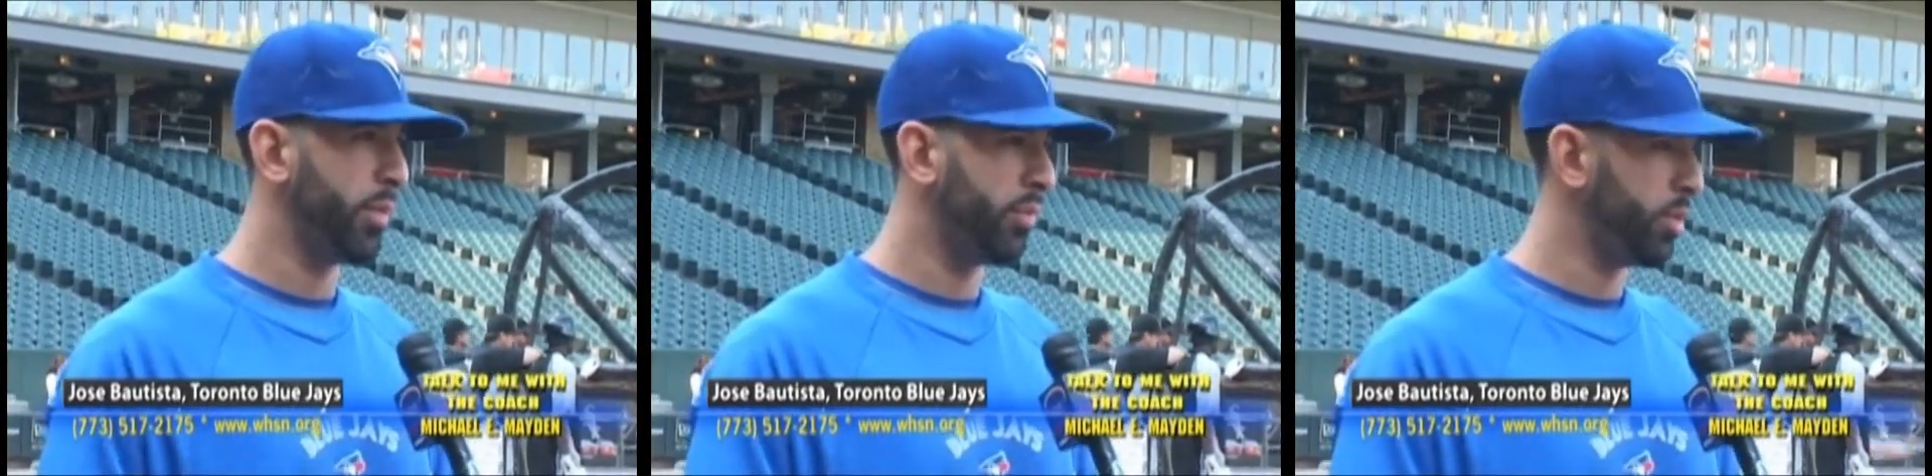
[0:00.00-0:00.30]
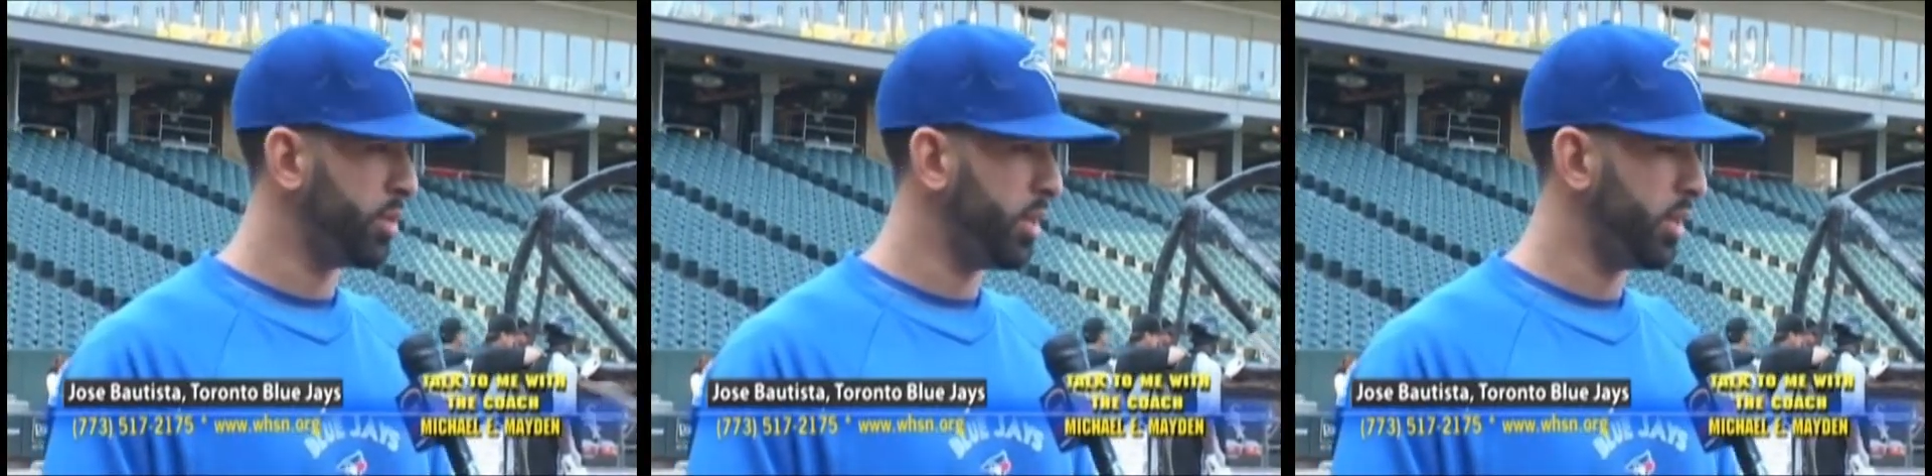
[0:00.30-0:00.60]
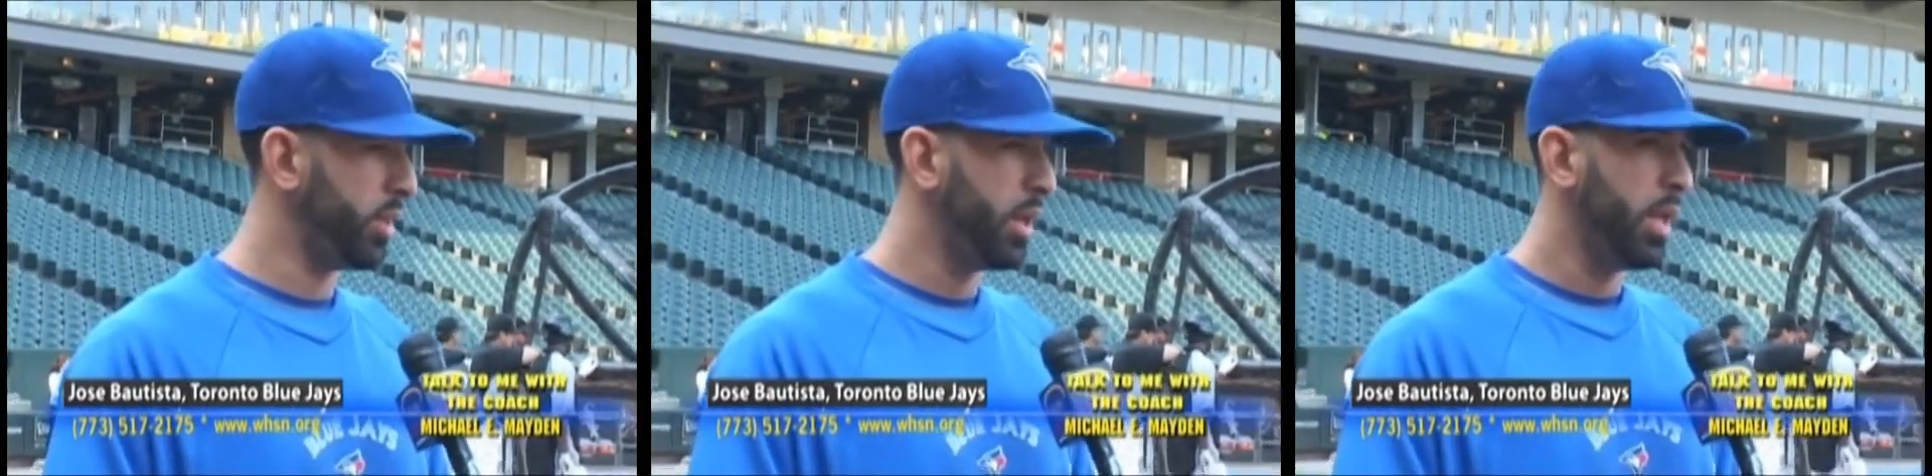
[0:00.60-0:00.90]
first
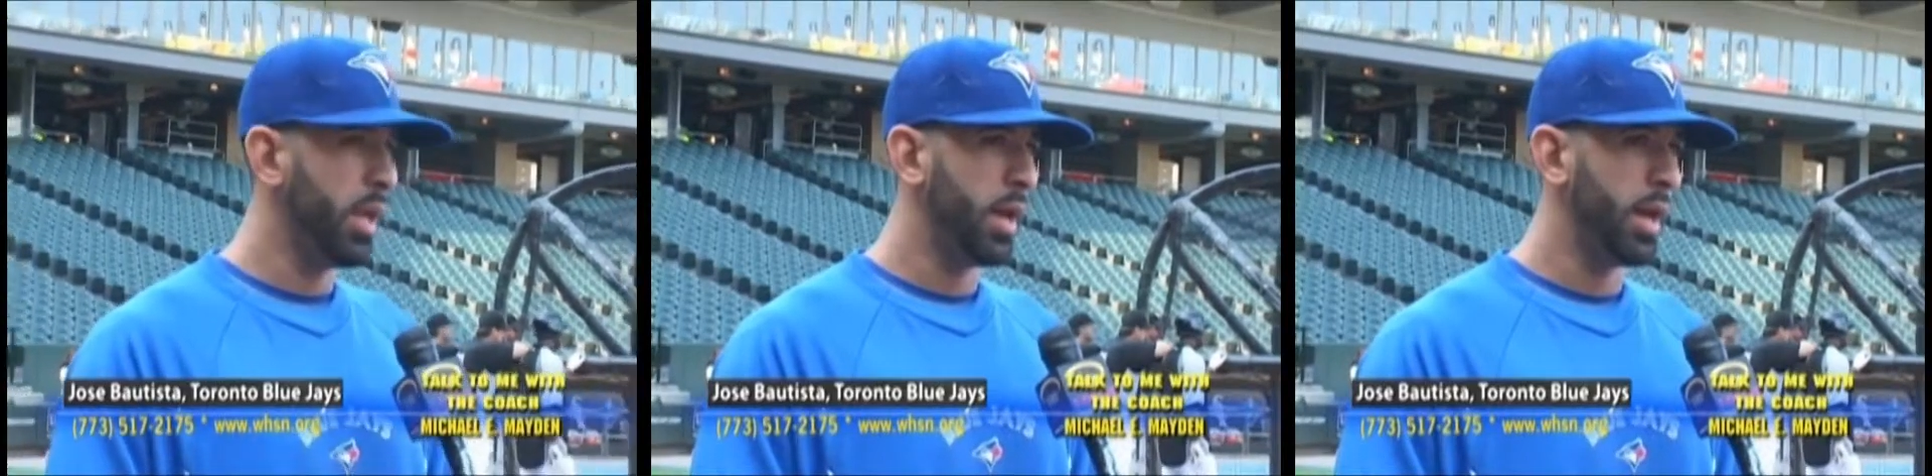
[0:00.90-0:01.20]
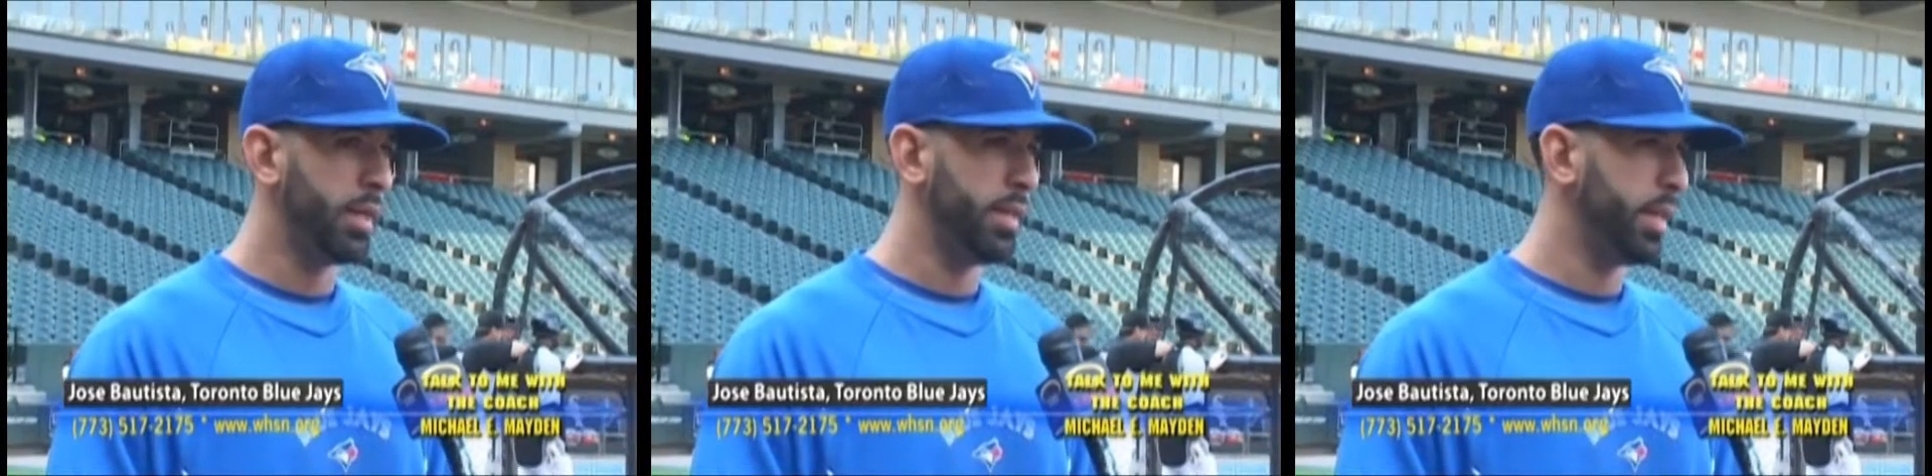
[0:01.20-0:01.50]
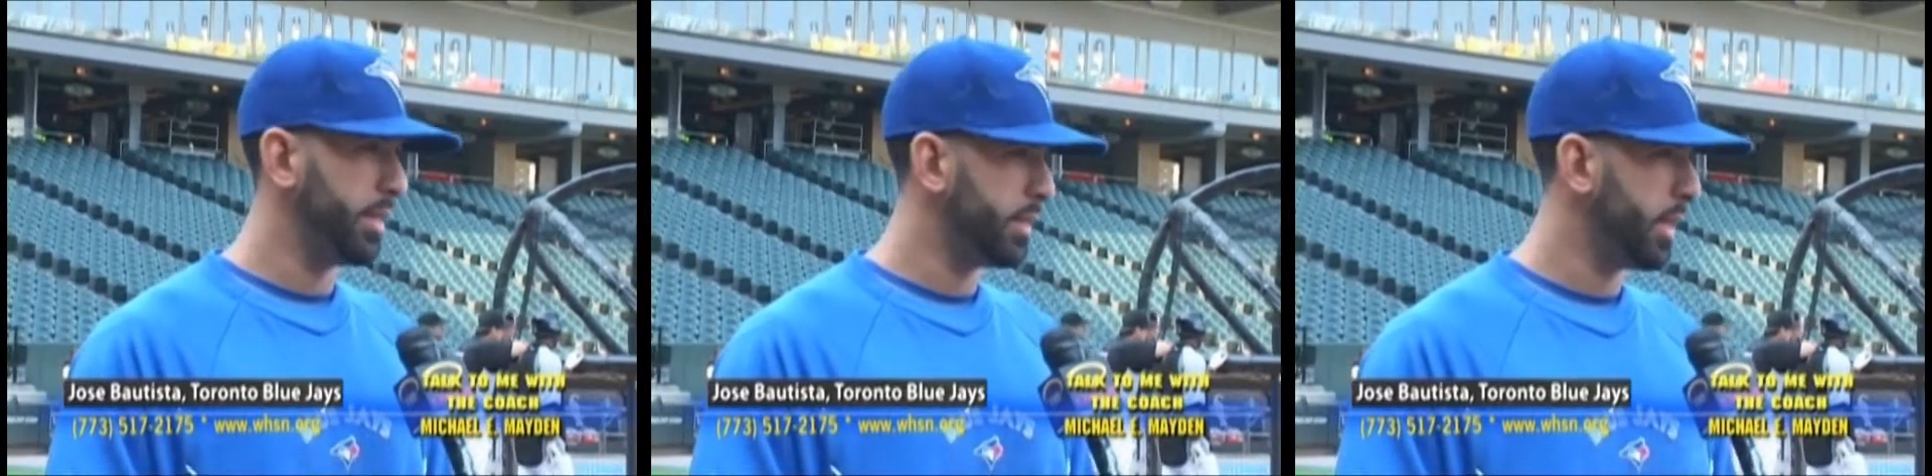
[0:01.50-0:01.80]
year. I
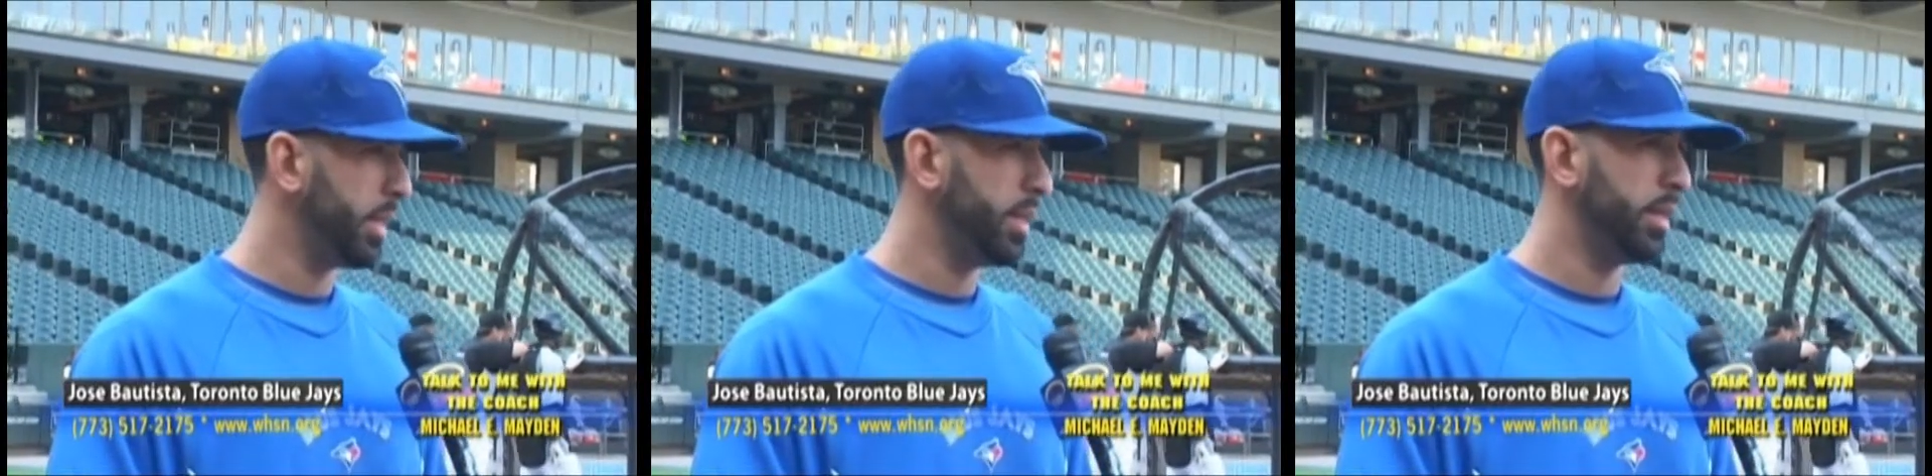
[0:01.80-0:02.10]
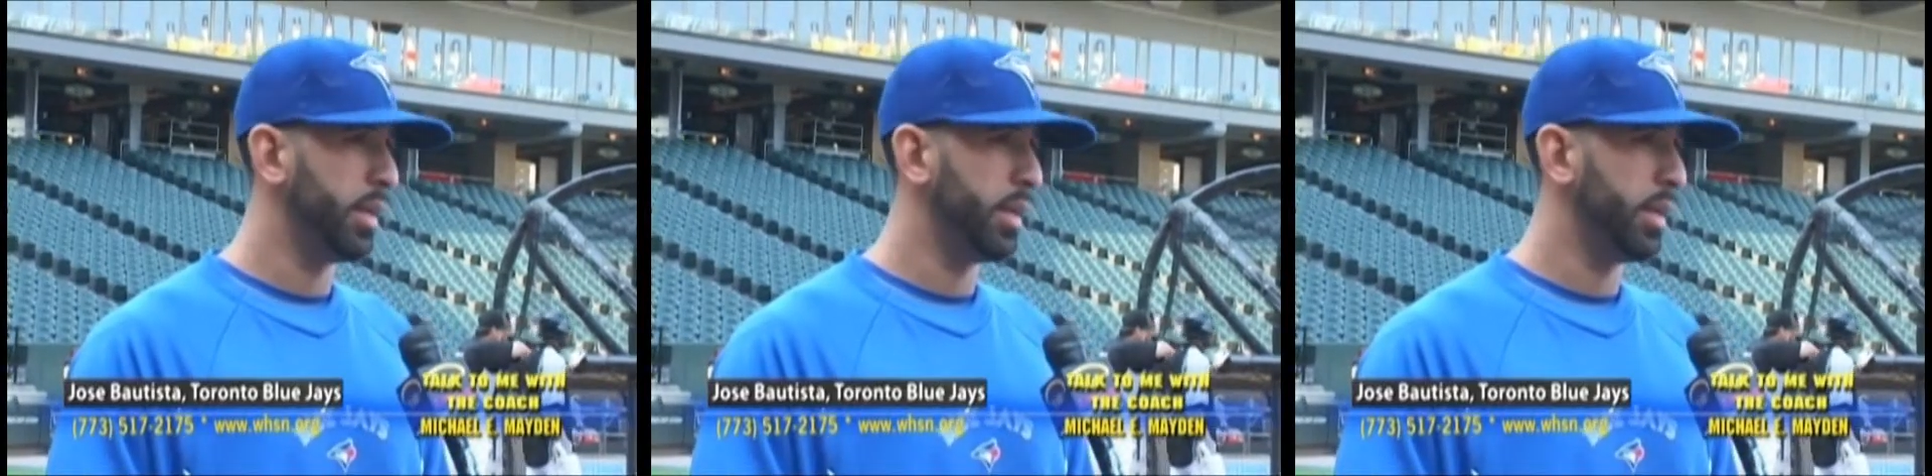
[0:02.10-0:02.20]
didn't sign.